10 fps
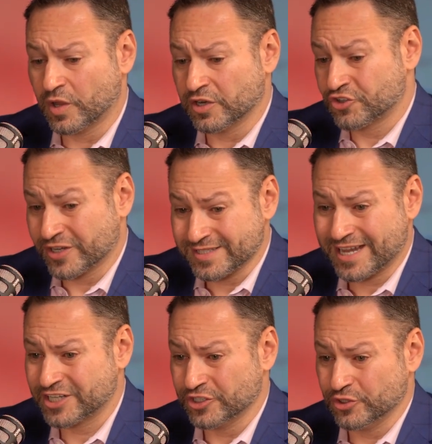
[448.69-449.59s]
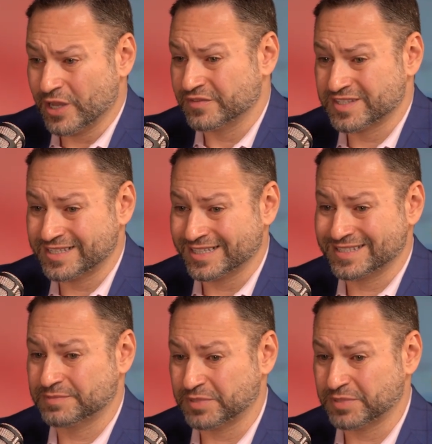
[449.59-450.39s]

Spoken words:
on a transaction you have 6